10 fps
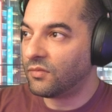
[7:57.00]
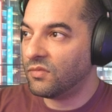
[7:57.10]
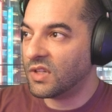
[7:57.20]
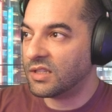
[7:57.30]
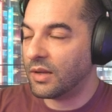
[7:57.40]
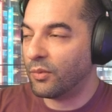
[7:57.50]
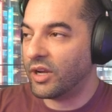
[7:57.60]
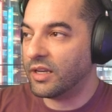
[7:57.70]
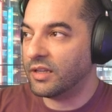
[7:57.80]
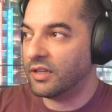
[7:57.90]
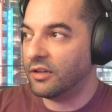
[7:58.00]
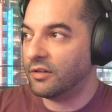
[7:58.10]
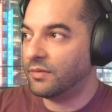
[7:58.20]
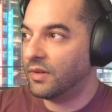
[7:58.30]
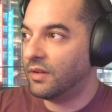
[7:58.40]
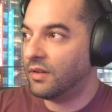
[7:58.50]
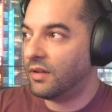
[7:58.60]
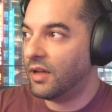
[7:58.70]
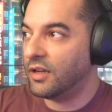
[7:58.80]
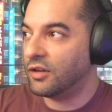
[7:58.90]
the same way I did here.
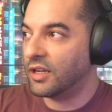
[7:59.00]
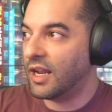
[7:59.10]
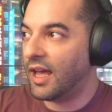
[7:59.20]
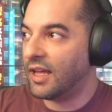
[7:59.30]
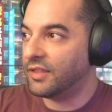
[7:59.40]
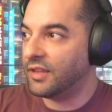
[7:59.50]
And you're going to add